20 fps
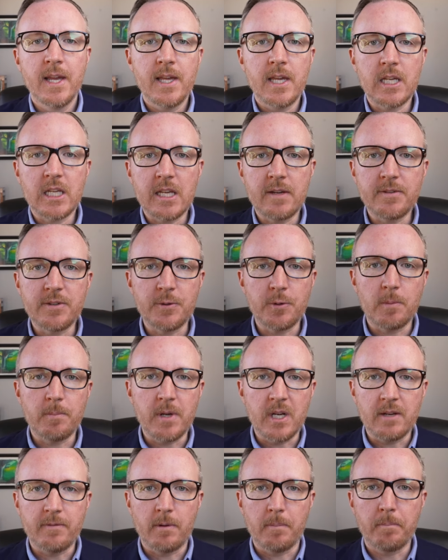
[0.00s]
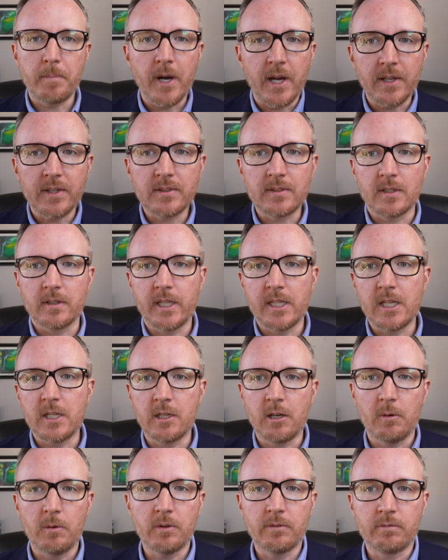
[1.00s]
It gives you a bit of a buzz to let you
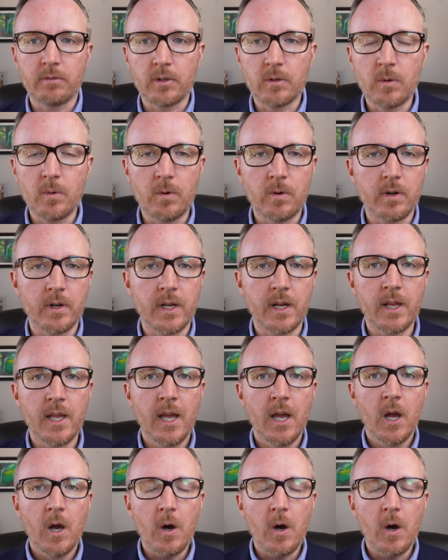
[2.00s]
know it's recording.